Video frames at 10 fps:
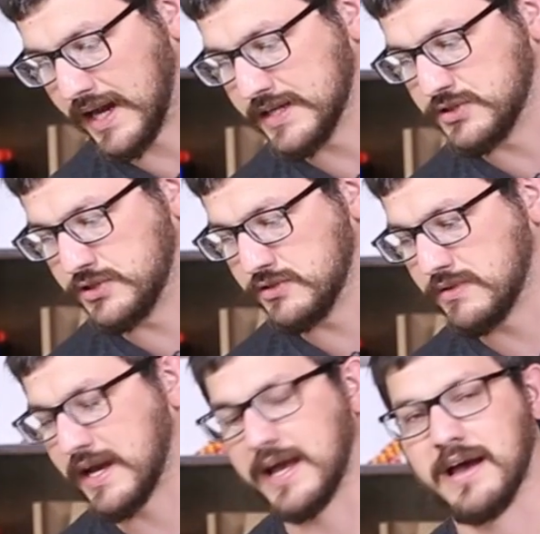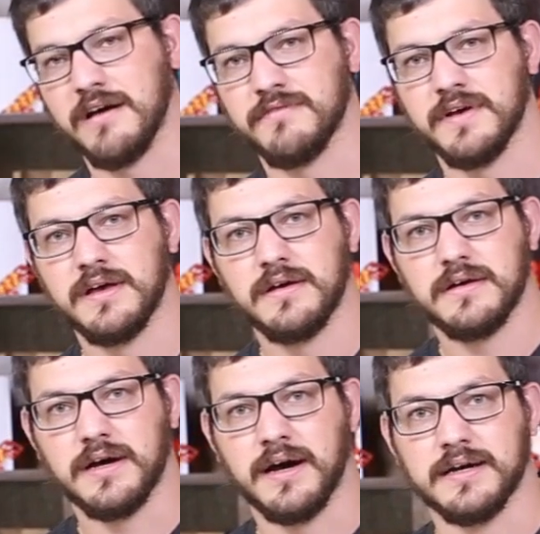I do have
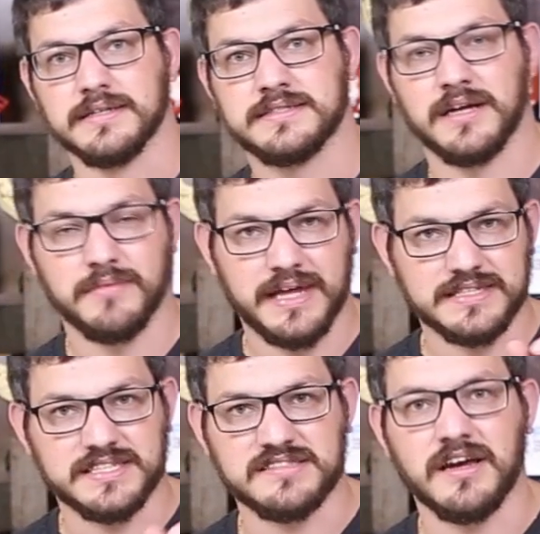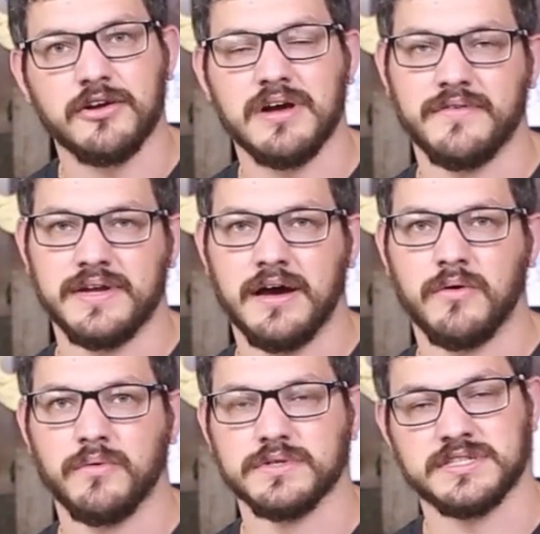some of that stutter every now
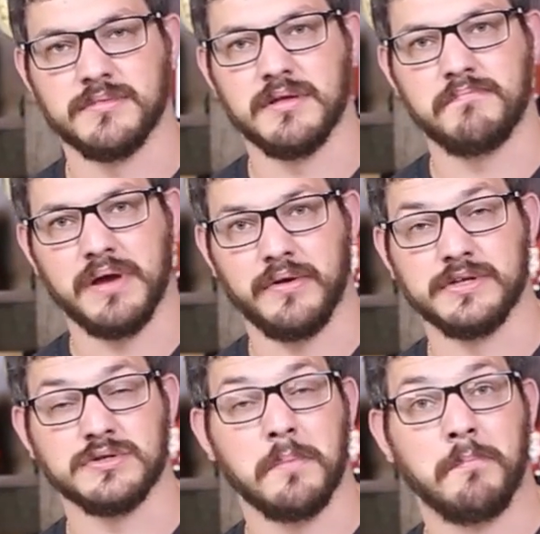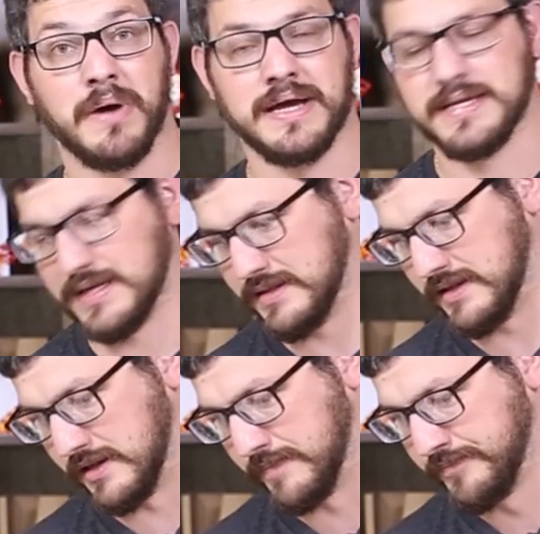and then where some of the bearings are binding in
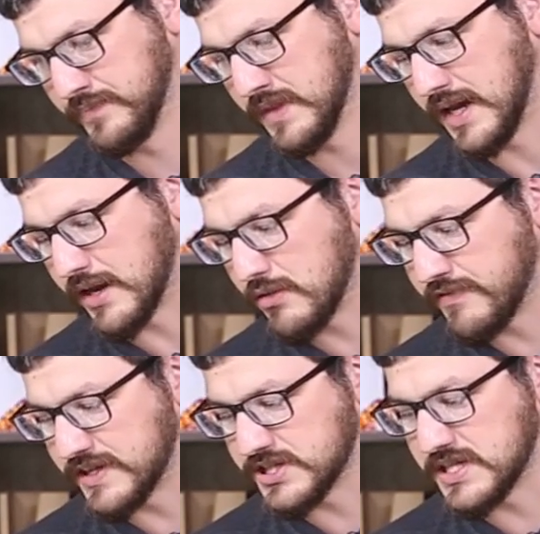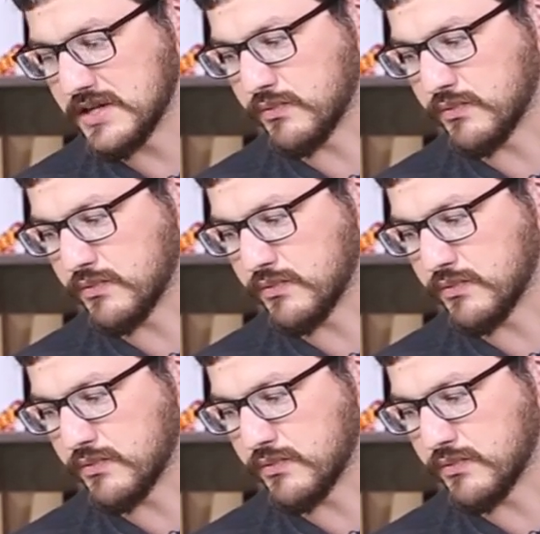there. I don't know if I just need to